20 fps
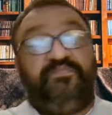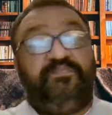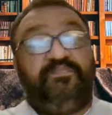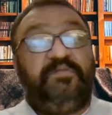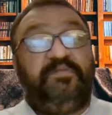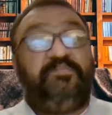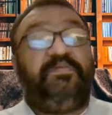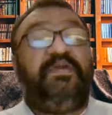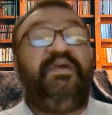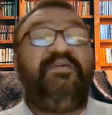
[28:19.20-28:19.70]

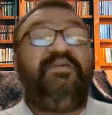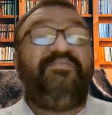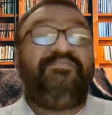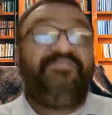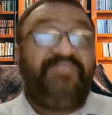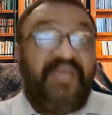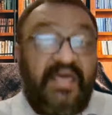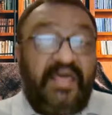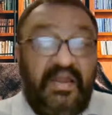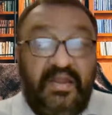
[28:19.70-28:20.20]
Prepare
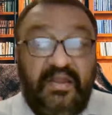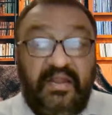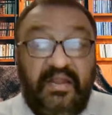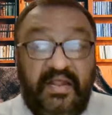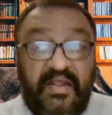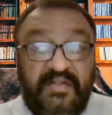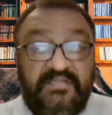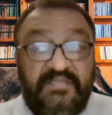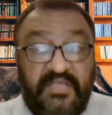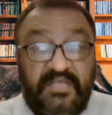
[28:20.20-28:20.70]
well
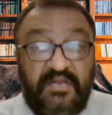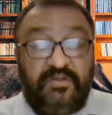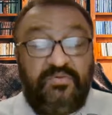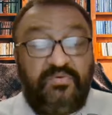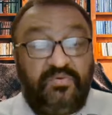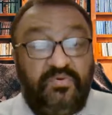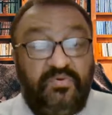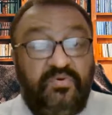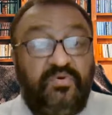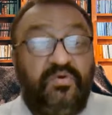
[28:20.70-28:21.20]
and then
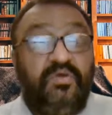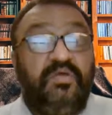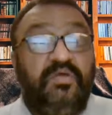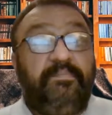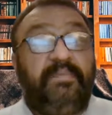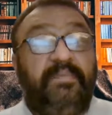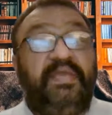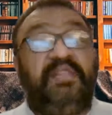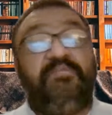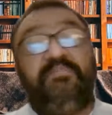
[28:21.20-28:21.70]
go.
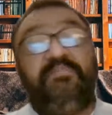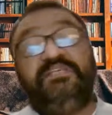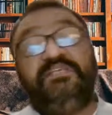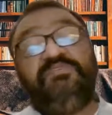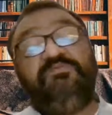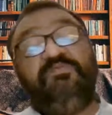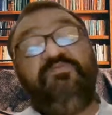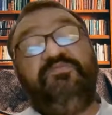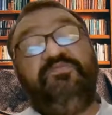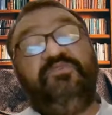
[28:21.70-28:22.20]
Many
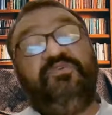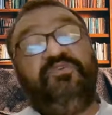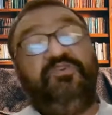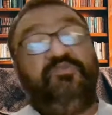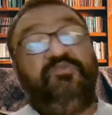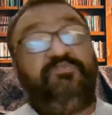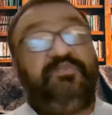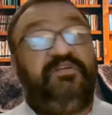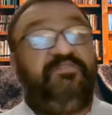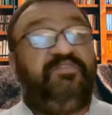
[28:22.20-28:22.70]
months before
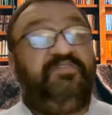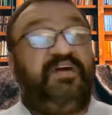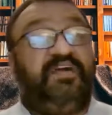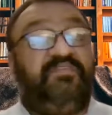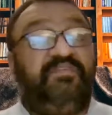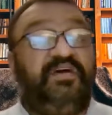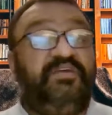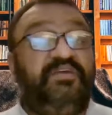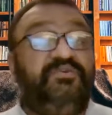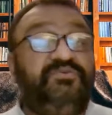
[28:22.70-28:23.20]
your
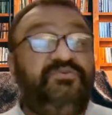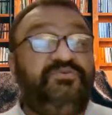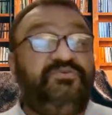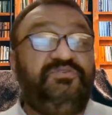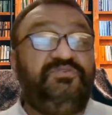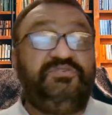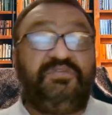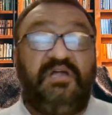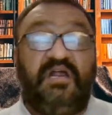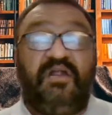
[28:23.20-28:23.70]
pre-viva, you
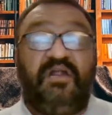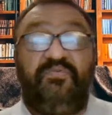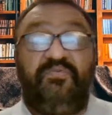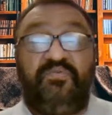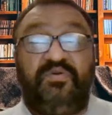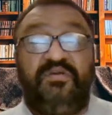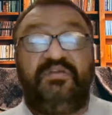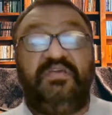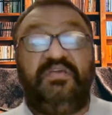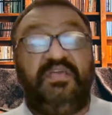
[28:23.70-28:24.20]
should start
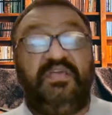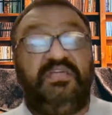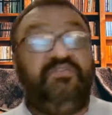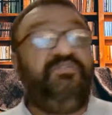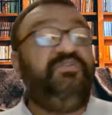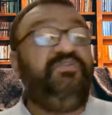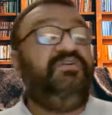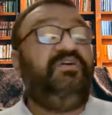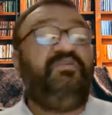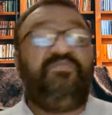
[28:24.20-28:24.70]
working.
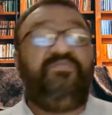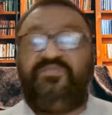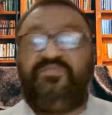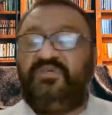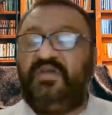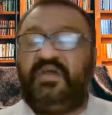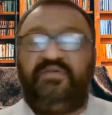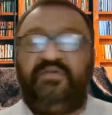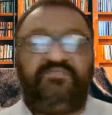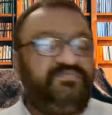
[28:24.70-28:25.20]
Even if
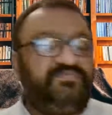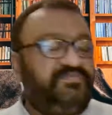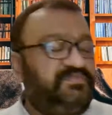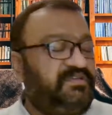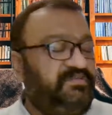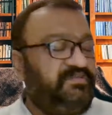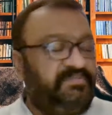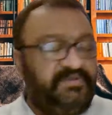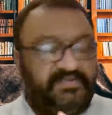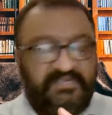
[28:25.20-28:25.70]
you have
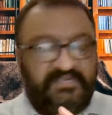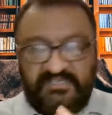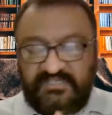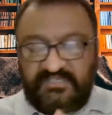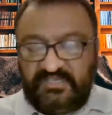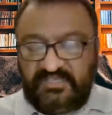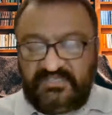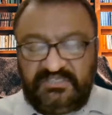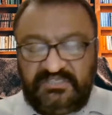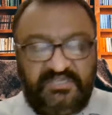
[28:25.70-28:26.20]

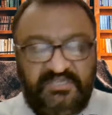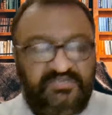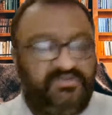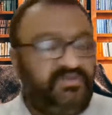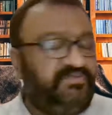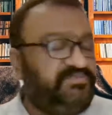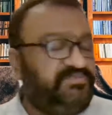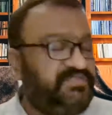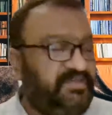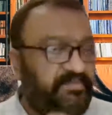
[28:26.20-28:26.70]
completed thesis,
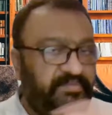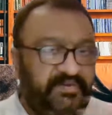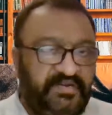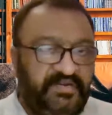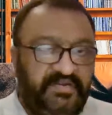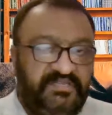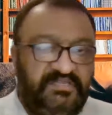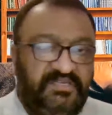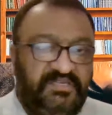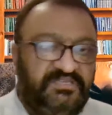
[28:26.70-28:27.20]
you have
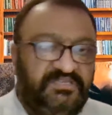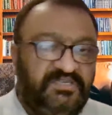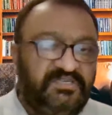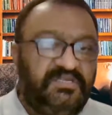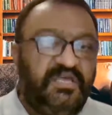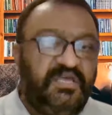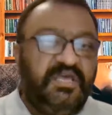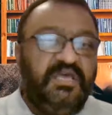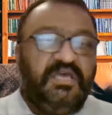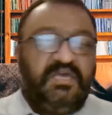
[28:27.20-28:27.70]
submitted
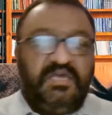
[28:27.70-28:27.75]
thesis.